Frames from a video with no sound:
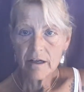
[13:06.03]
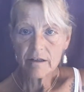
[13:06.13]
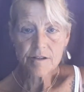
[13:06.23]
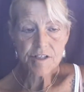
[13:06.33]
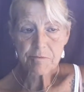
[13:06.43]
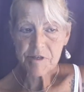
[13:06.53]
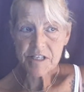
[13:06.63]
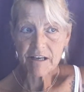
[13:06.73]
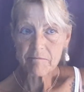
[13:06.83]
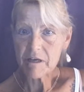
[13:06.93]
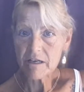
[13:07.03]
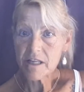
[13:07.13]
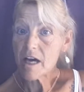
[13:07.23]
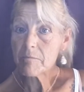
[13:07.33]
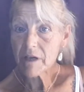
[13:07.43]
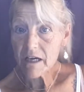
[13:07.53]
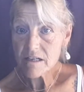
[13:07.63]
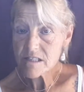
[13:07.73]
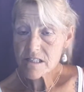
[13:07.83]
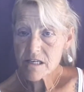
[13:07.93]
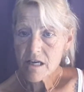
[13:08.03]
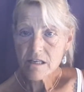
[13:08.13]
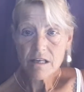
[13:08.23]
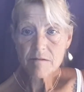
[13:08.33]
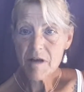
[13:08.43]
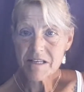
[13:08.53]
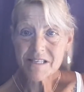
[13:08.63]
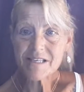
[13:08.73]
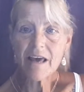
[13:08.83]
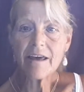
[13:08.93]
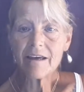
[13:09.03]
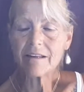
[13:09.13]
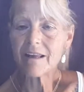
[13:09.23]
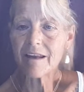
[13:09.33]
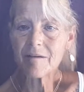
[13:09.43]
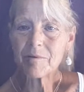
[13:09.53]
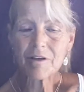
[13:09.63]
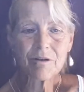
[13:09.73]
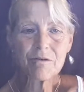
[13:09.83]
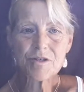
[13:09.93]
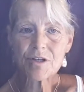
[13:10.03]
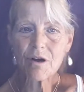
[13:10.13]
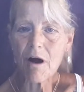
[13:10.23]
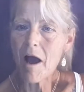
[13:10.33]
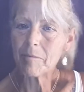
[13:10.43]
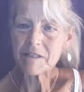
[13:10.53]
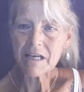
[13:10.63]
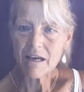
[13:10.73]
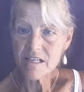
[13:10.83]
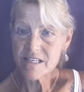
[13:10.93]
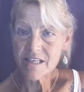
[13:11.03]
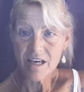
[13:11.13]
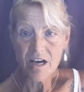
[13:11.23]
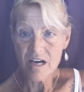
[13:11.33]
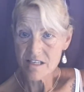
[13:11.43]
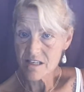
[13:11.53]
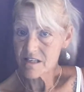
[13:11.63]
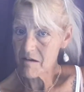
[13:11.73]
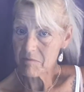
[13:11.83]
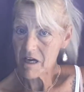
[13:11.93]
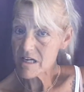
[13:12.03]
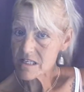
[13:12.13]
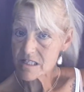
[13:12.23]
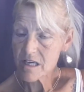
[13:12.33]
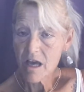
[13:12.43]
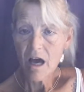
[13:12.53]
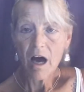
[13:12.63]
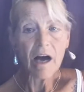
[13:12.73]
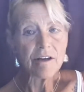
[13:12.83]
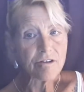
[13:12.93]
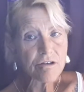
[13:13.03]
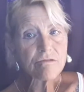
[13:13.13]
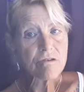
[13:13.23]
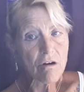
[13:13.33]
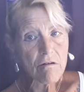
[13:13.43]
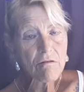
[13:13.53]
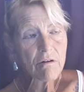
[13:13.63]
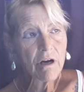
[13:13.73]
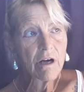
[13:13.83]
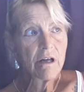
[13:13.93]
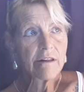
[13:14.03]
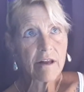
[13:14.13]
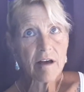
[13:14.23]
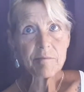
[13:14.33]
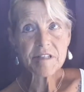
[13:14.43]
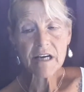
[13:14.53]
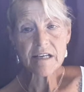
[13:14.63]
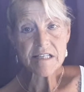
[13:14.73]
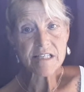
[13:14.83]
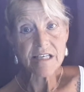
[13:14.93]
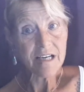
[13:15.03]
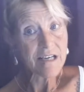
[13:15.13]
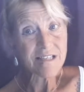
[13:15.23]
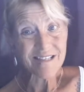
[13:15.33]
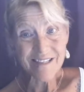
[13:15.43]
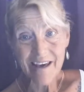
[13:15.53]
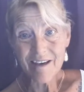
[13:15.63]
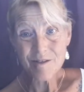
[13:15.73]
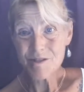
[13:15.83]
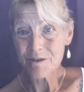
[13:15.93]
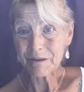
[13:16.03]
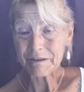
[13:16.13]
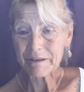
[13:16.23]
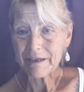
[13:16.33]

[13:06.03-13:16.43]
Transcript: He'll sustain me on the MGUS. Now, I'm not saying that Epclusa or hepatitis C causes MGUS. I do know that hepatitis C causes cancer.